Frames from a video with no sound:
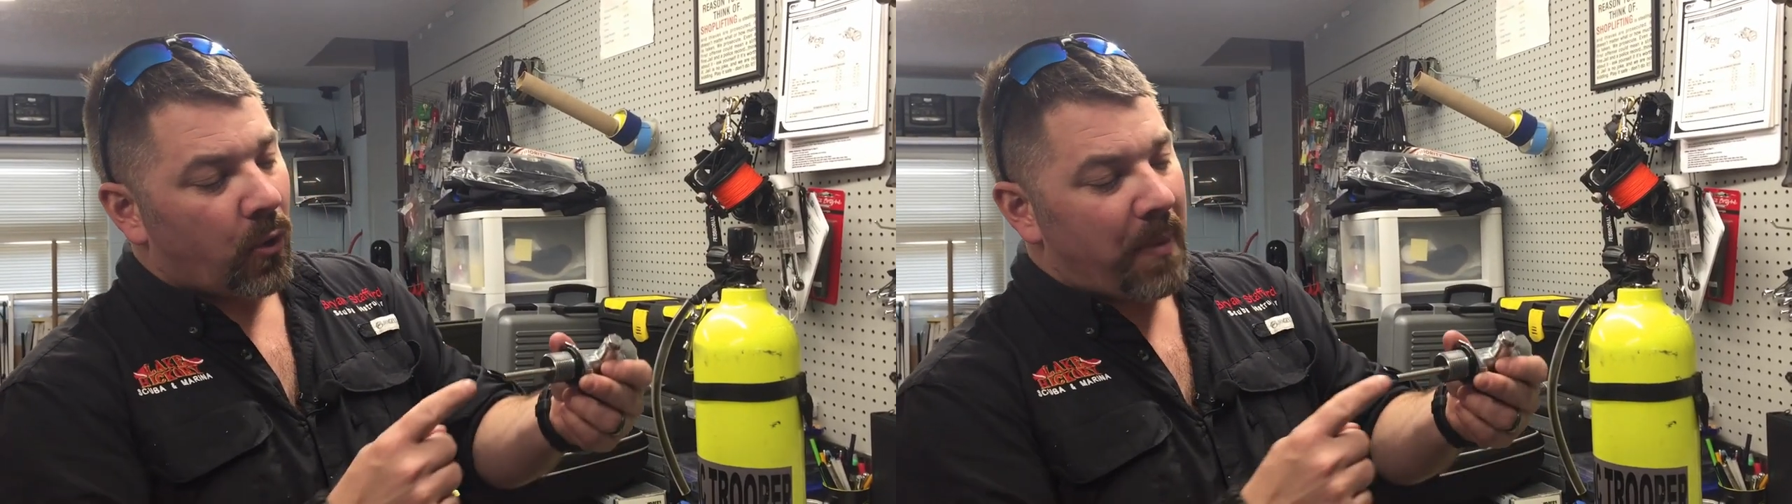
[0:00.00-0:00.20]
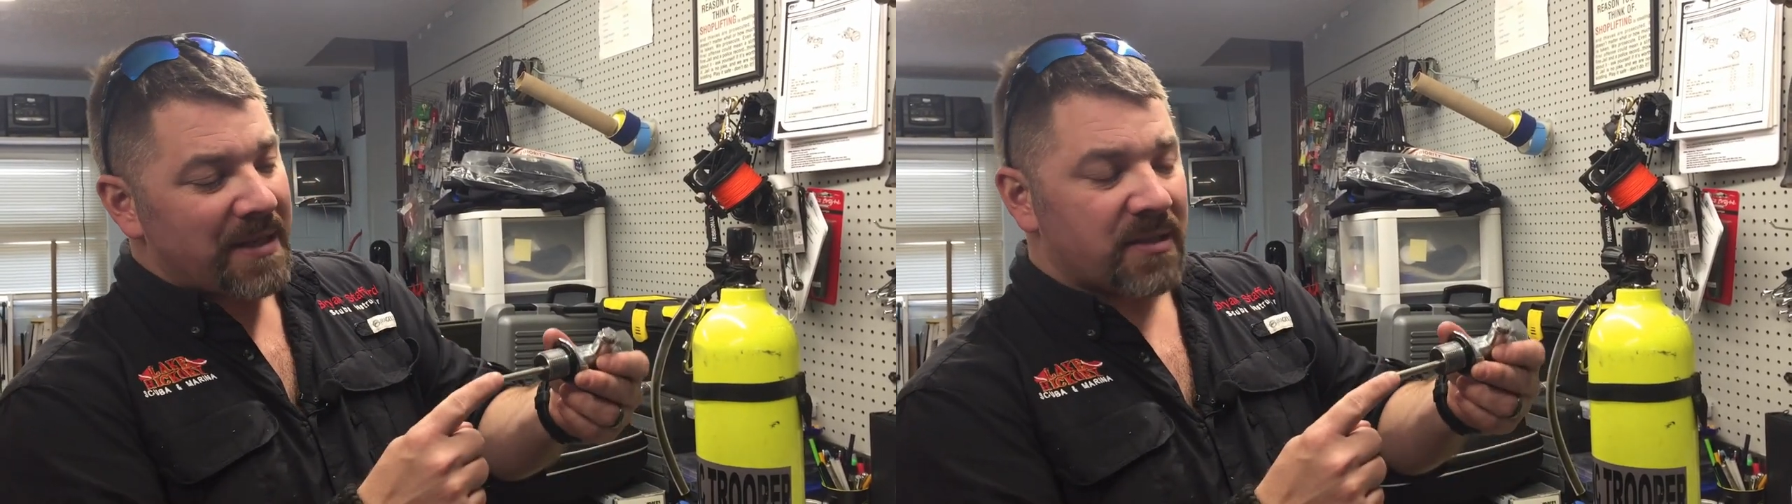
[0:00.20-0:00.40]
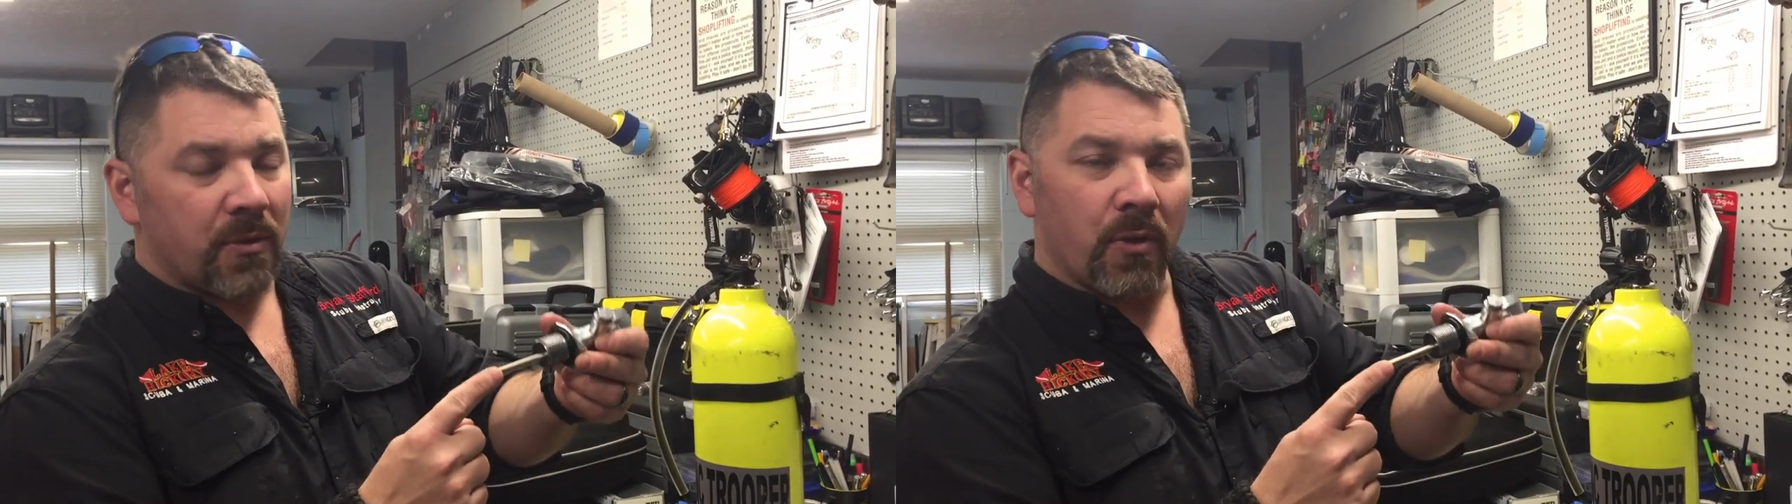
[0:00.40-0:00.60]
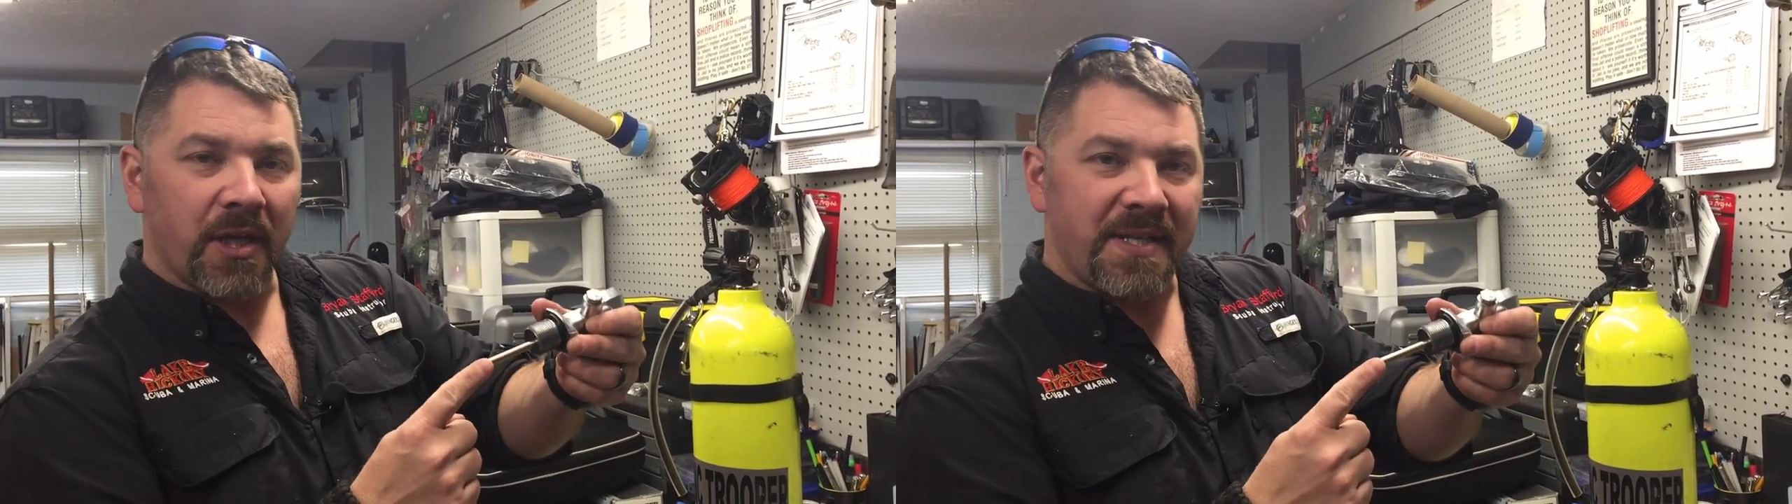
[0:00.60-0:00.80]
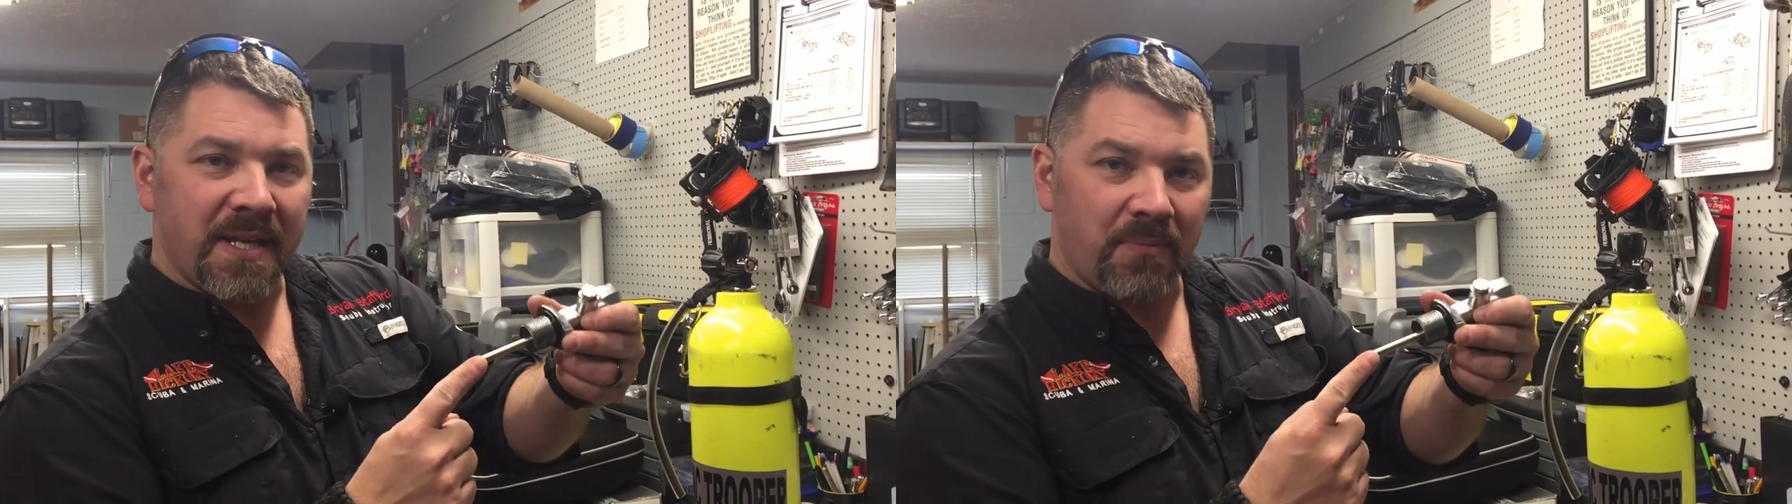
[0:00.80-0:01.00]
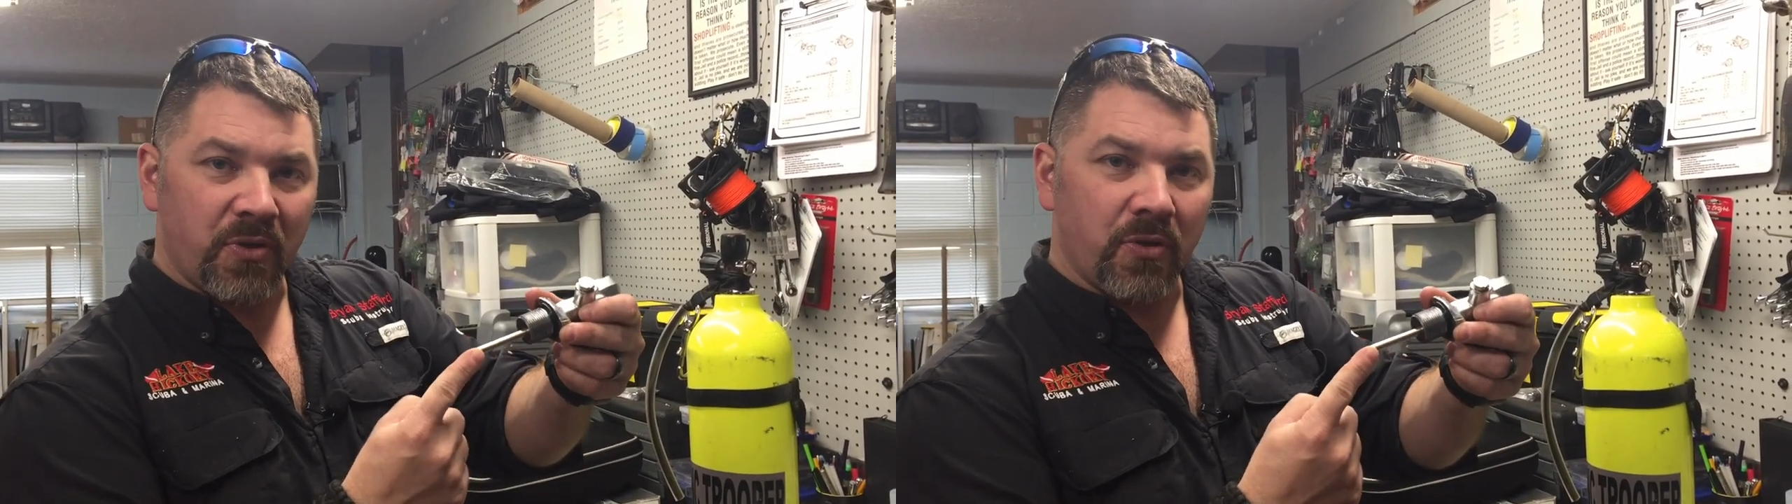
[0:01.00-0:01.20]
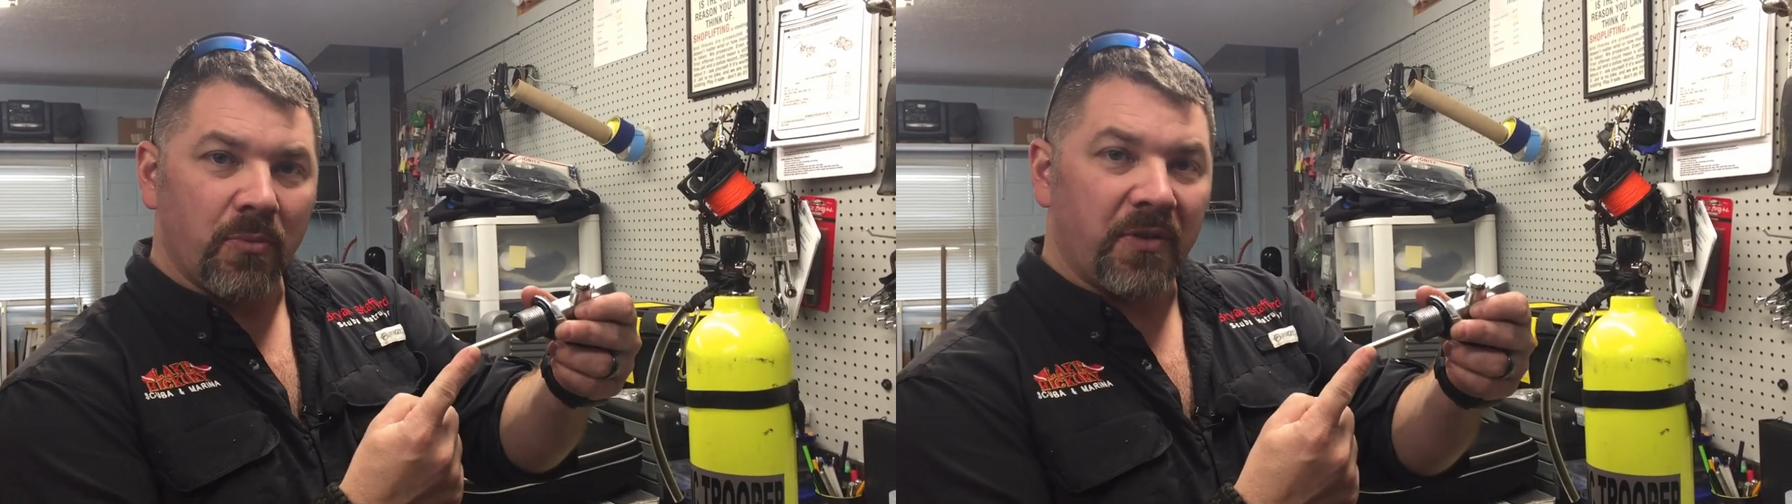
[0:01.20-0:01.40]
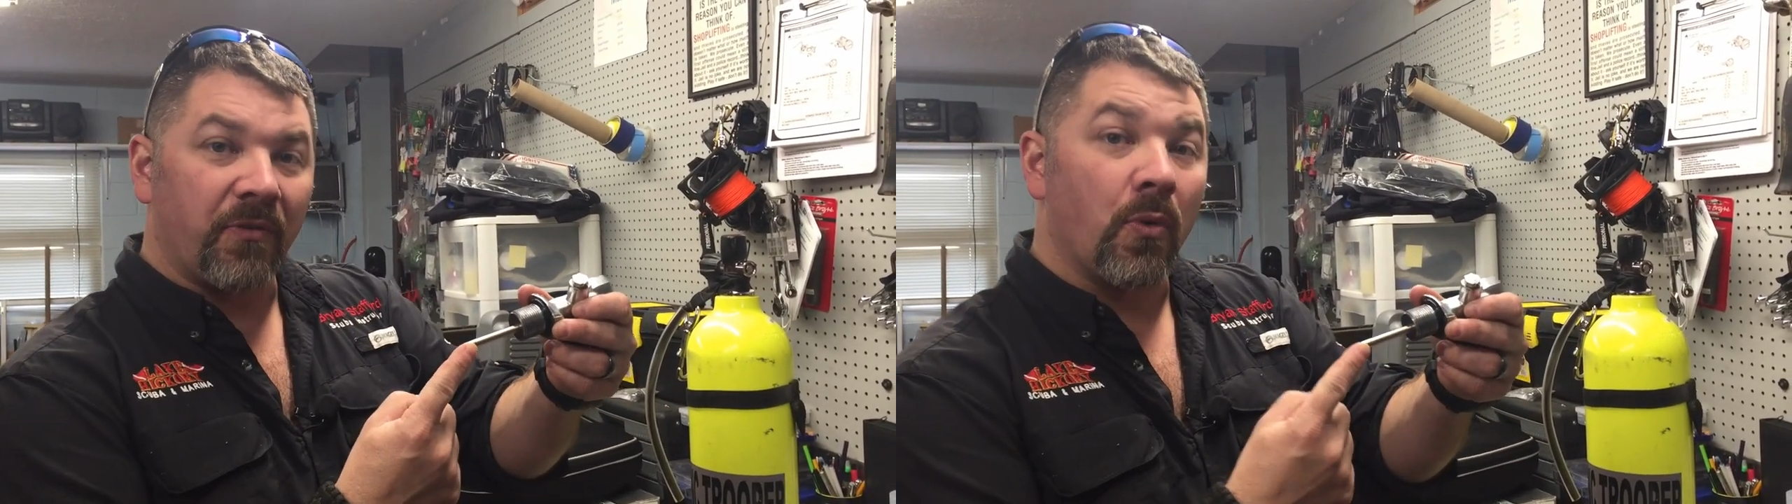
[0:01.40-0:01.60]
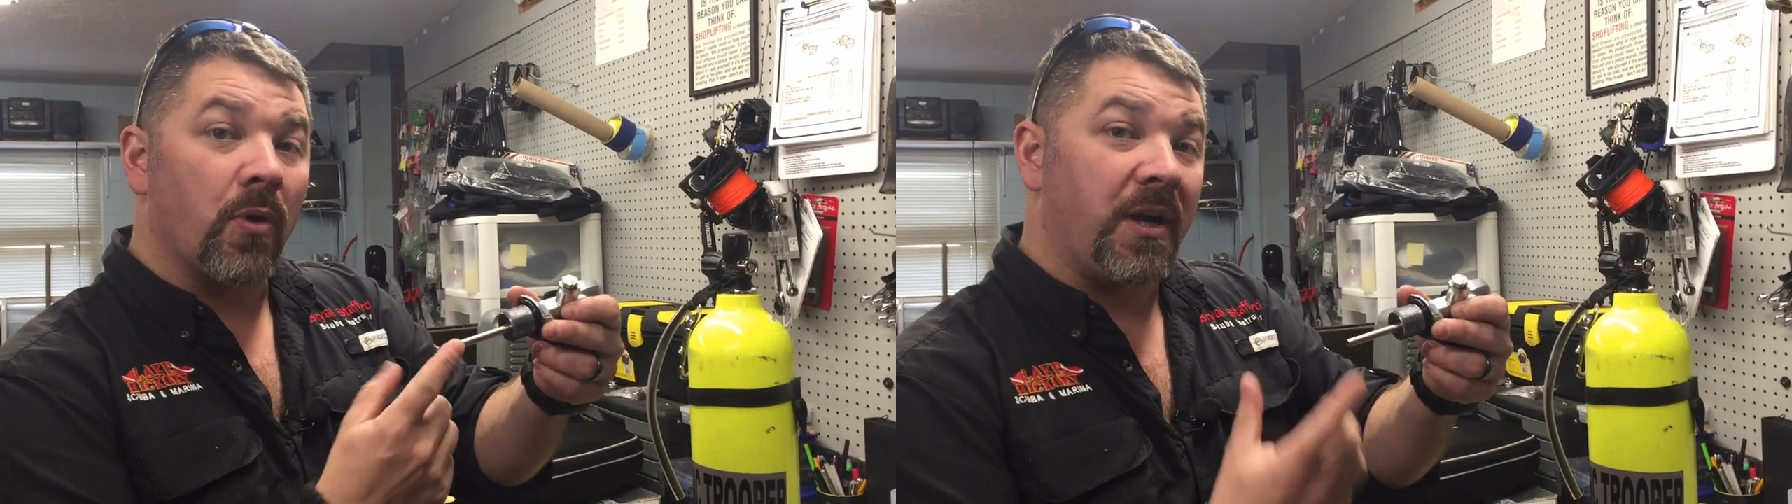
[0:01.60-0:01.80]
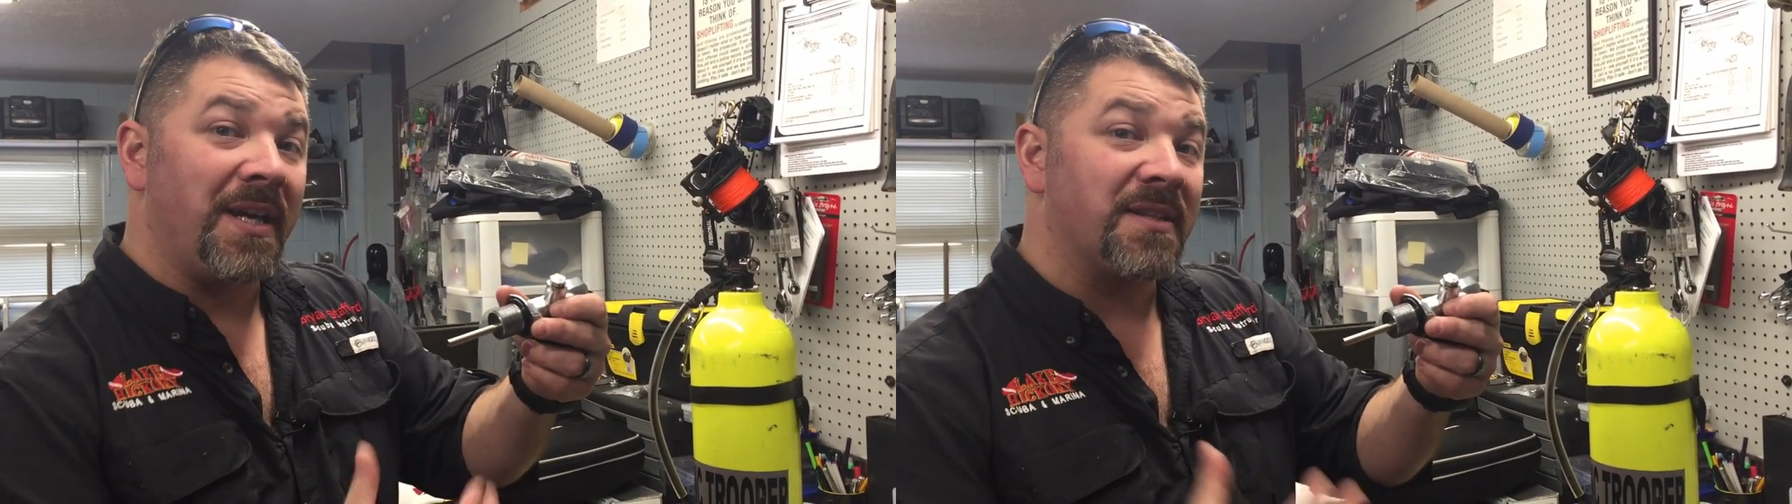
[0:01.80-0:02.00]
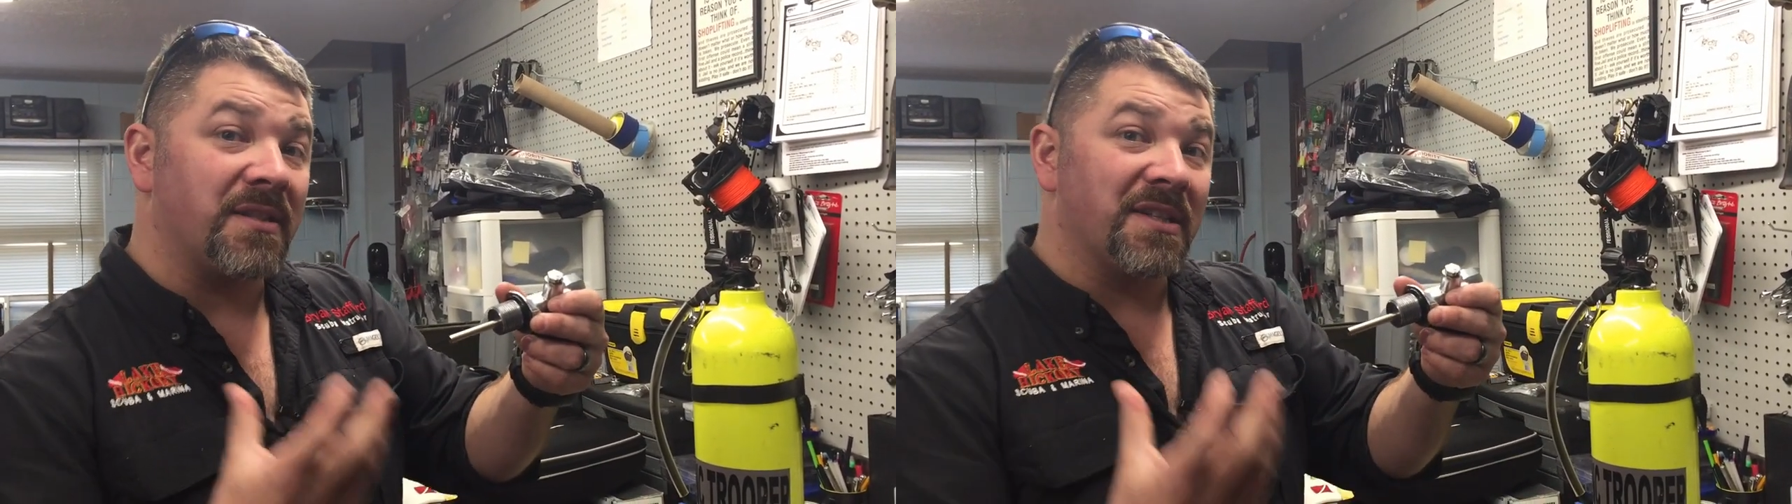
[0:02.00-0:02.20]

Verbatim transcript: Well, basically what a dip tube is for is,